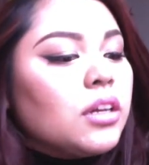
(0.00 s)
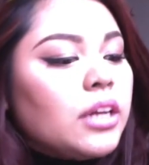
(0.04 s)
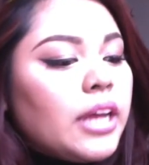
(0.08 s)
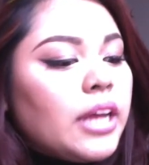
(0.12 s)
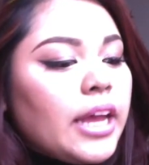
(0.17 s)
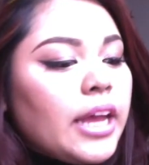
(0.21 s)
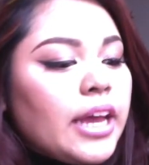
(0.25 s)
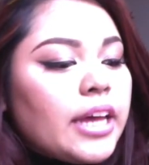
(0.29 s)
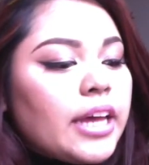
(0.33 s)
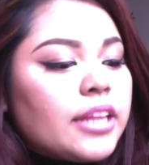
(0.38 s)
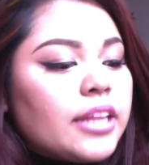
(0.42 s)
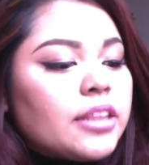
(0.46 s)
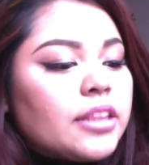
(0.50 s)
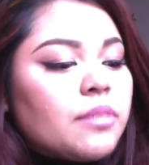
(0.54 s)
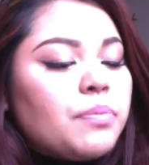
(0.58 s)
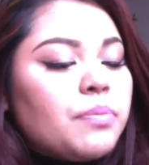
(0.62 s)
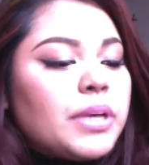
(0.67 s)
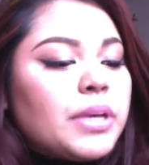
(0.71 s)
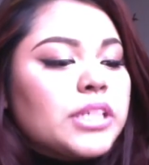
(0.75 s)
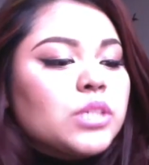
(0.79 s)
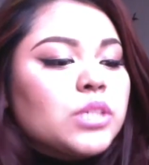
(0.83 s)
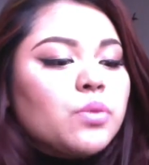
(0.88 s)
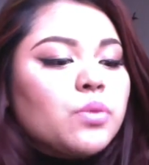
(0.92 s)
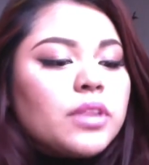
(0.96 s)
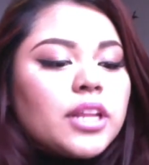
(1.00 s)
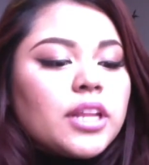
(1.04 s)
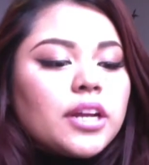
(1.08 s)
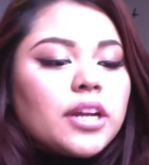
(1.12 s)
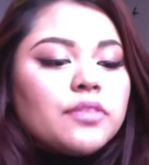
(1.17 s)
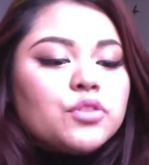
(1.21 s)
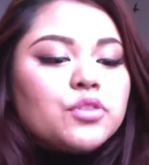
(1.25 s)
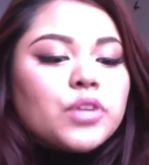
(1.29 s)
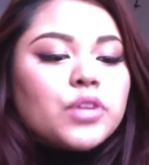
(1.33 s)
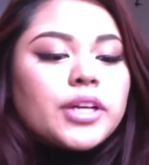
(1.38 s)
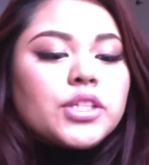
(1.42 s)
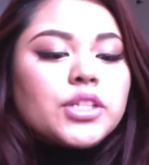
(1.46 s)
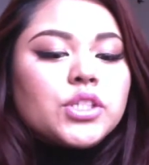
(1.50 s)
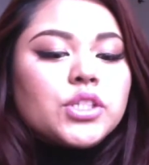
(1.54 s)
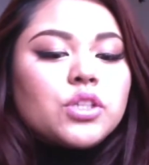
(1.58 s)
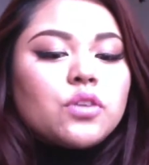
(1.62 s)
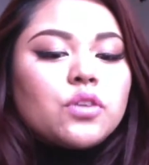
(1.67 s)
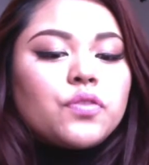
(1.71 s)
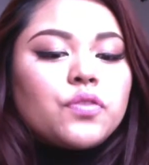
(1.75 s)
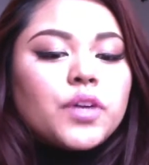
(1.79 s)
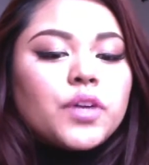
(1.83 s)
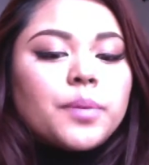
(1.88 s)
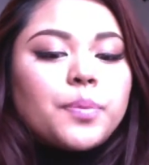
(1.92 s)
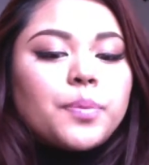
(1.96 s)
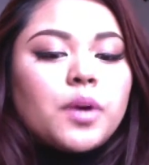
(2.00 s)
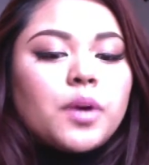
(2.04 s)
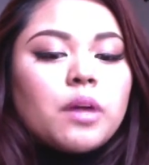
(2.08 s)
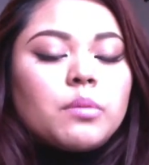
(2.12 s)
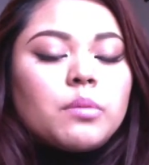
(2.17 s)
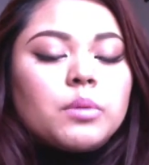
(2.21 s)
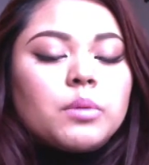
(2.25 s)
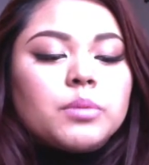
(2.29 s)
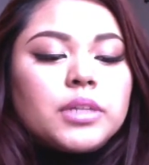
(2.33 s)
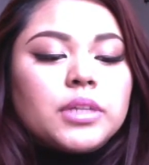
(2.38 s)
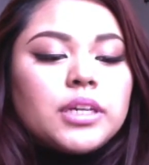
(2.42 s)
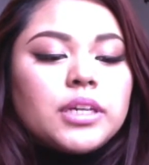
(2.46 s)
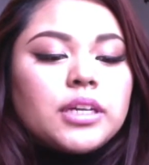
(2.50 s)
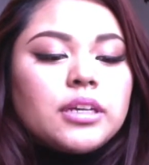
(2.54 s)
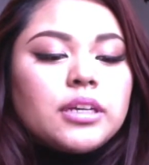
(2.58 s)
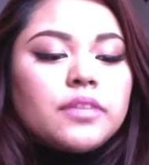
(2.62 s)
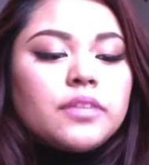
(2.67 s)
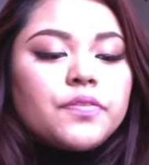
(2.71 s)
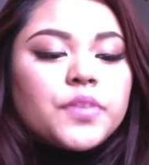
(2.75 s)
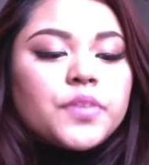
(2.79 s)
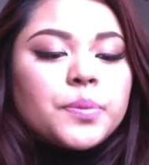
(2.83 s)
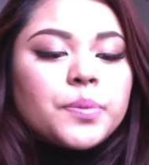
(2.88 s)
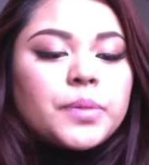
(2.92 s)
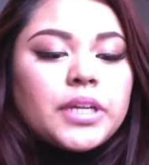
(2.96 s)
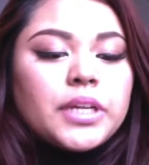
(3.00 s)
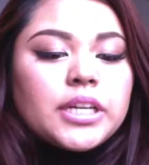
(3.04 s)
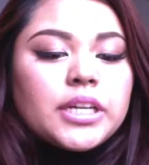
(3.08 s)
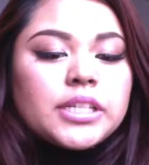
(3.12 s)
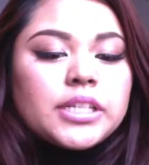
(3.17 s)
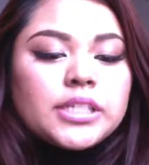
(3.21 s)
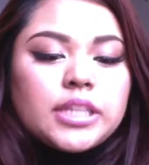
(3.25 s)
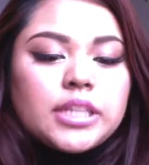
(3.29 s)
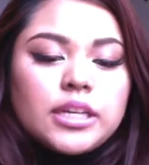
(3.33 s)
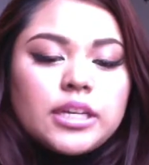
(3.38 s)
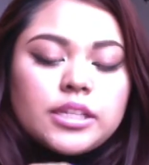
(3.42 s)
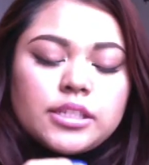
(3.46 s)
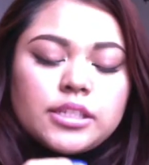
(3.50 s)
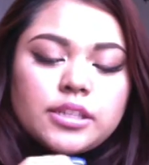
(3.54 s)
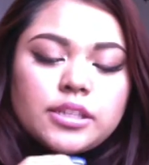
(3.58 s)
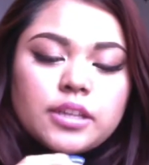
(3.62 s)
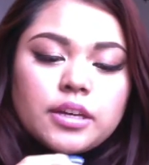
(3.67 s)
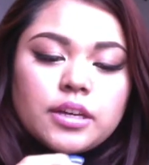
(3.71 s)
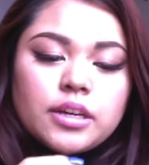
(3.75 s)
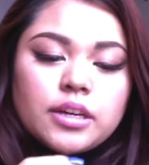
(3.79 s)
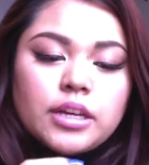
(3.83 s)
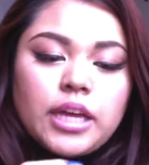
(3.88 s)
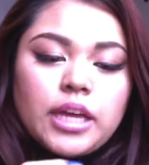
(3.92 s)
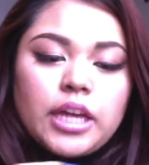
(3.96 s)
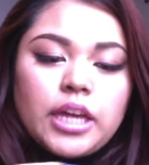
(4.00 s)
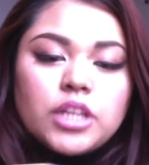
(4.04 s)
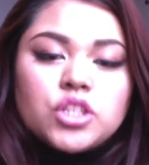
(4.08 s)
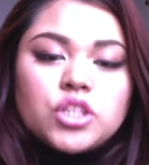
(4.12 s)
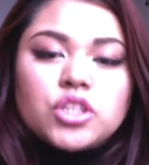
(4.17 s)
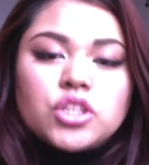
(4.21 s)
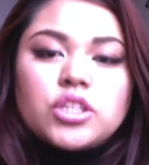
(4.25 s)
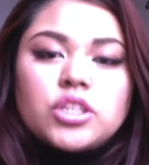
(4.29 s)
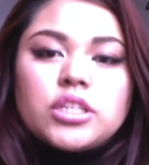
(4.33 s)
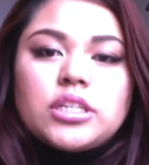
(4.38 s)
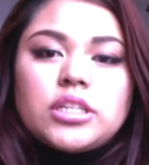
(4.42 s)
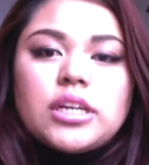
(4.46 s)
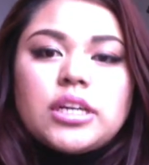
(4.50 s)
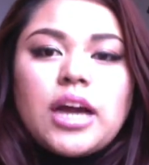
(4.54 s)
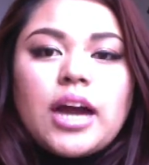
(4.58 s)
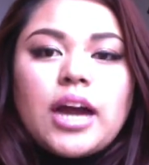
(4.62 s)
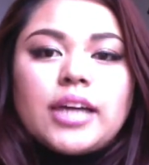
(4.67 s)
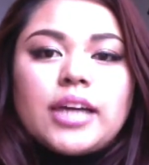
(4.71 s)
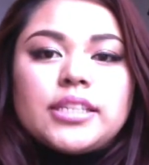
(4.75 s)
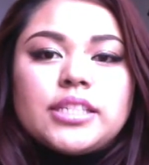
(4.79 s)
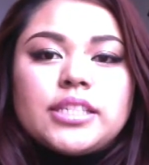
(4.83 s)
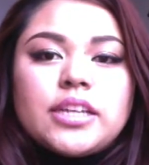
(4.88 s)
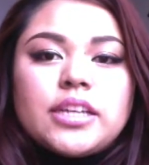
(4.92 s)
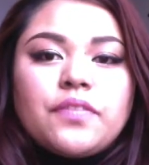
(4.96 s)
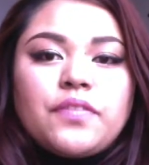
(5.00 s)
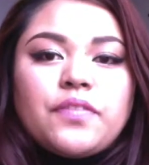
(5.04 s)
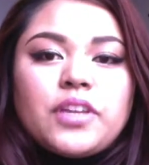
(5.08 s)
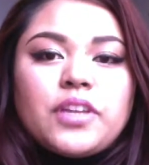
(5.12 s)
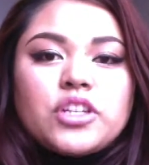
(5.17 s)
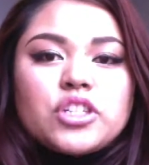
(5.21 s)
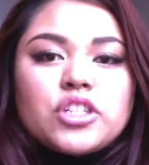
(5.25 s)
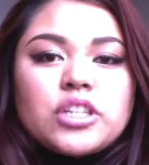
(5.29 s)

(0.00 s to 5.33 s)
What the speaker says: And the best one that I've tried so far probably from NYX is the HD high definition